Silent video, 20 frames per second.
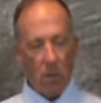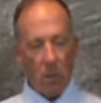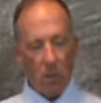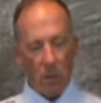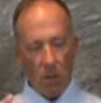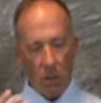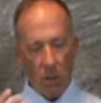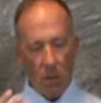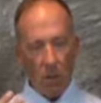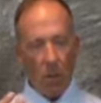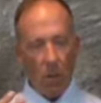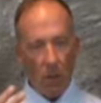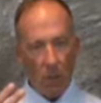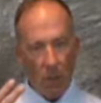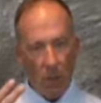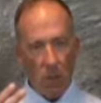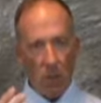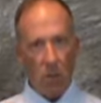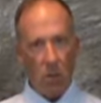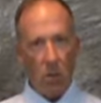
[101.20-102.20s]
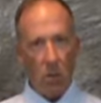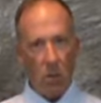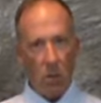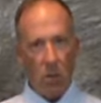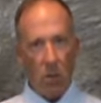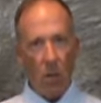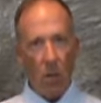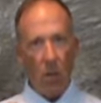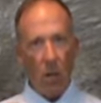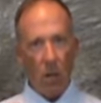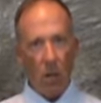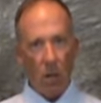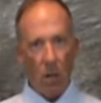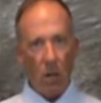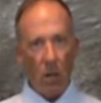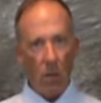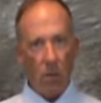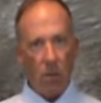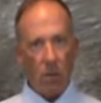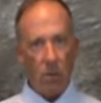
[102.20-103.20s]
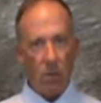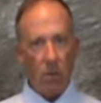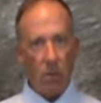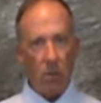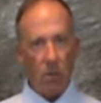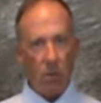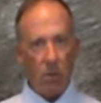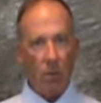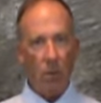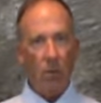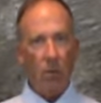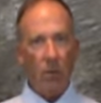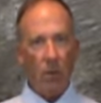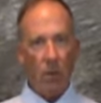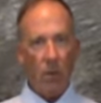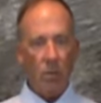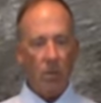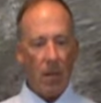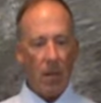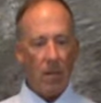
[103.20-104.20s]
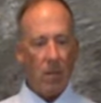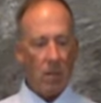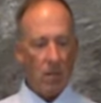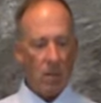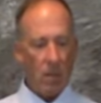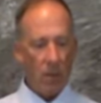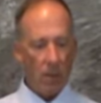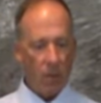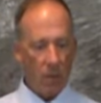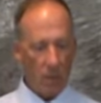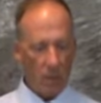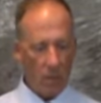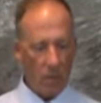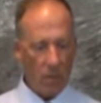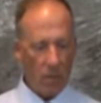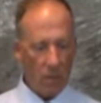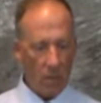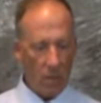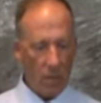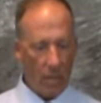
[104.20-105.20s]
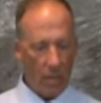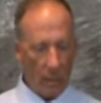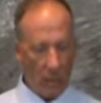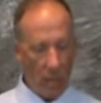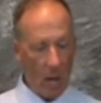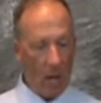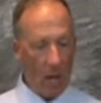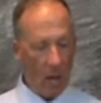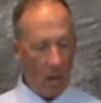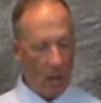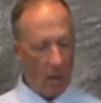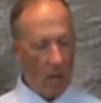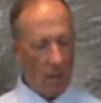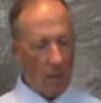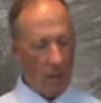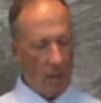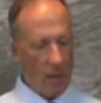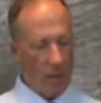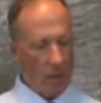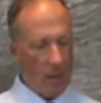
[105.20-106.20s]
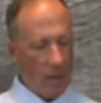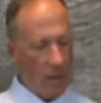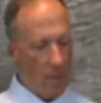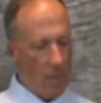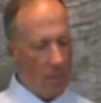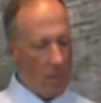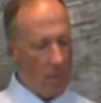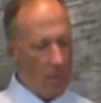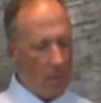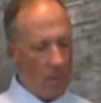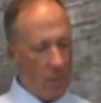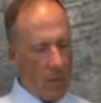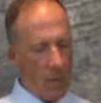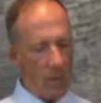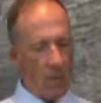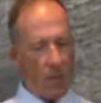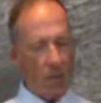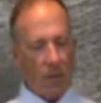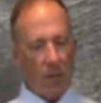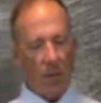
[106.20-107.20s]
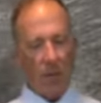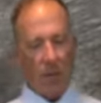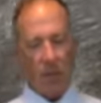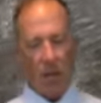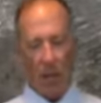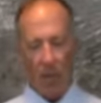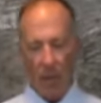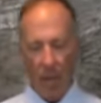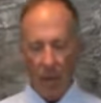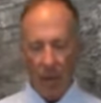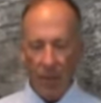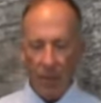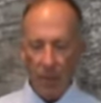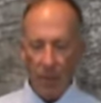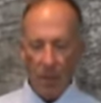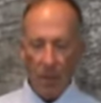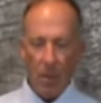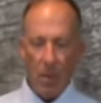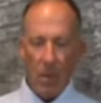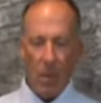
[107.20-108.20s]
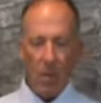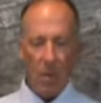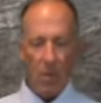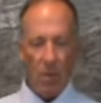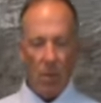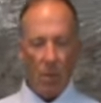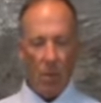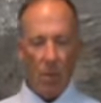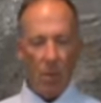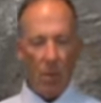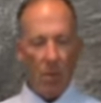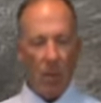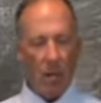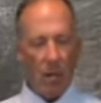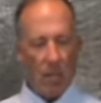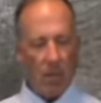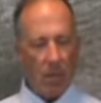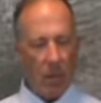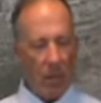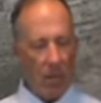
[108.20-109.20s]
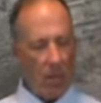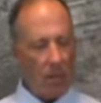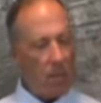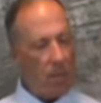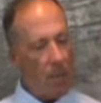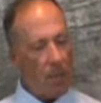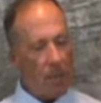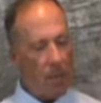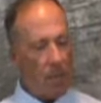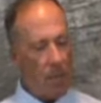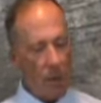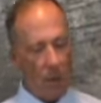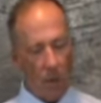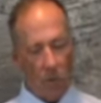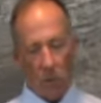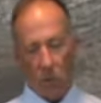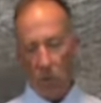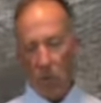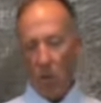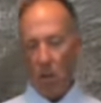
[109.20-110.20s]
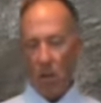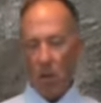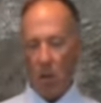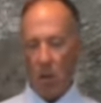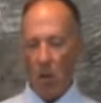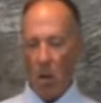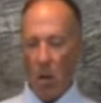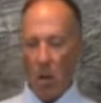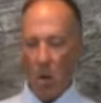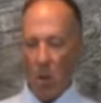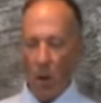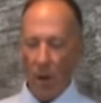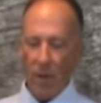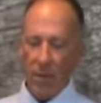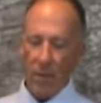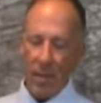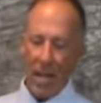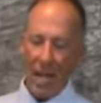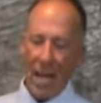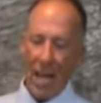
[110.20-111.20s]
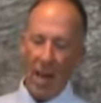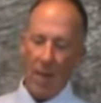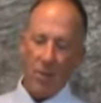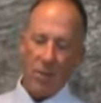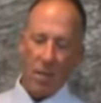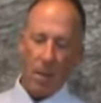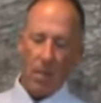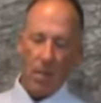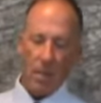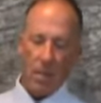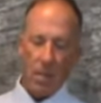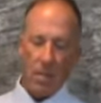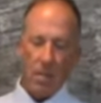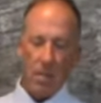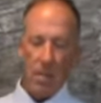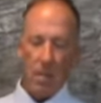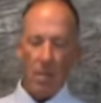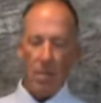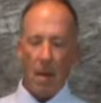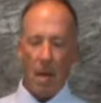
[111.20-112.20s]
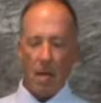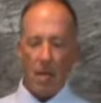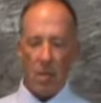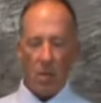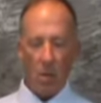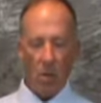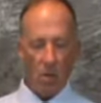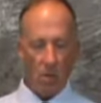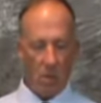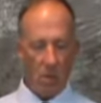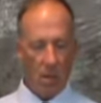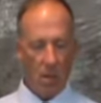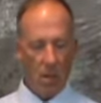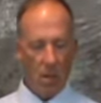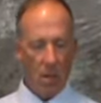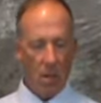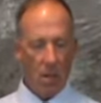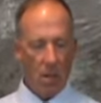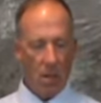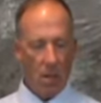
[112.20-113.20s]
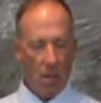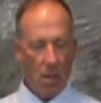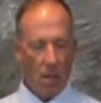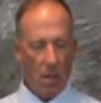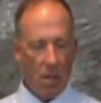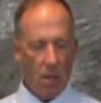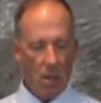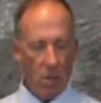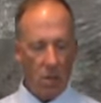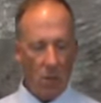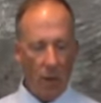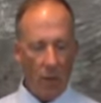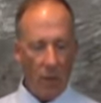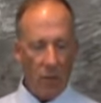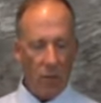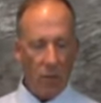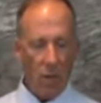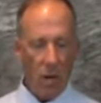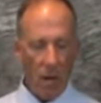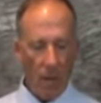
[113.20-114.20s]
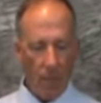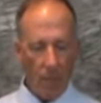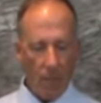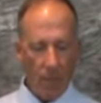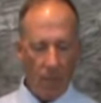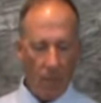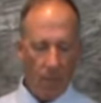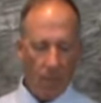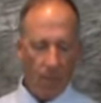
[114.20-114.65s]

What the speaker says: going to be two notes, two full spaces difference, like they are. This means every time the F appears, it will be raised by a semitone. So another way of saying a half step is a semitone to F sharp.